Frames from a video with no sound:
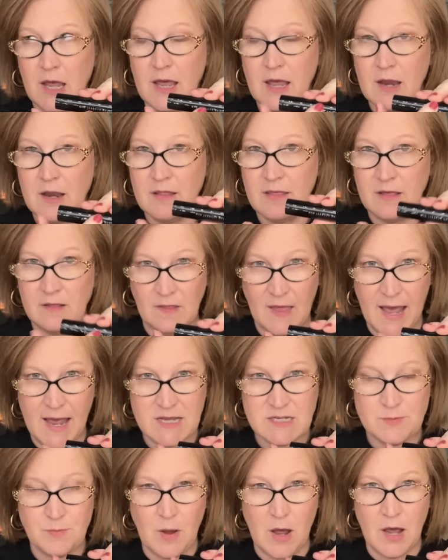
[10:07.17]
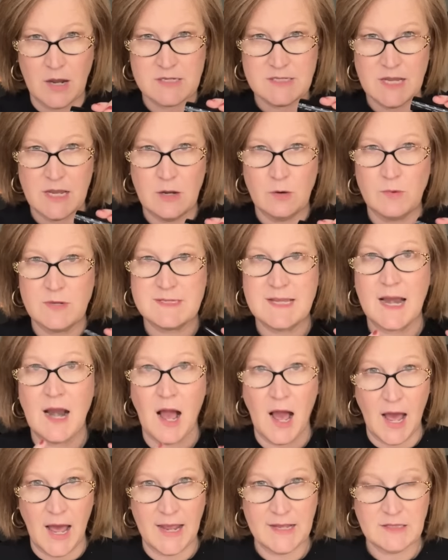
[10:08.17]
in the last box. It was an
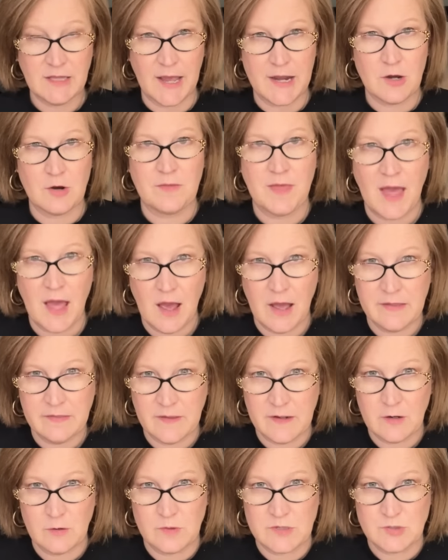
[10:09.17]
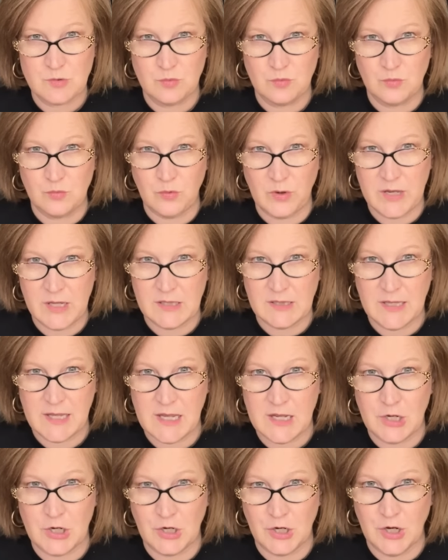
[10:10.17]
eyeliner. That eyeliner was
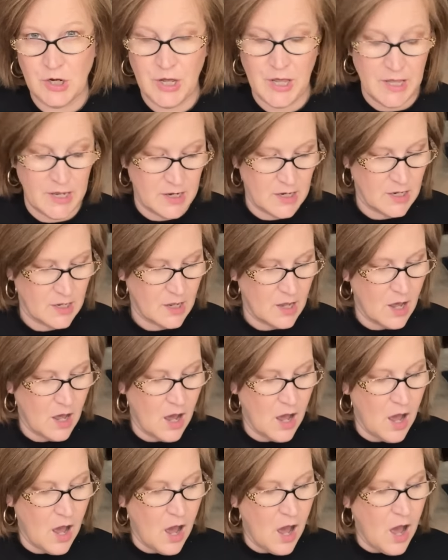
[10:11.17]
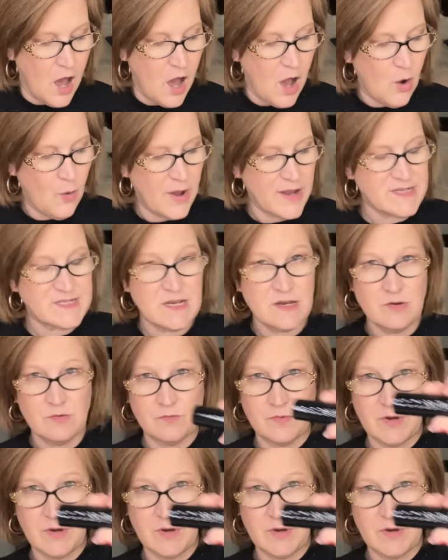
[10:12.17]
really good. Oh, I didn't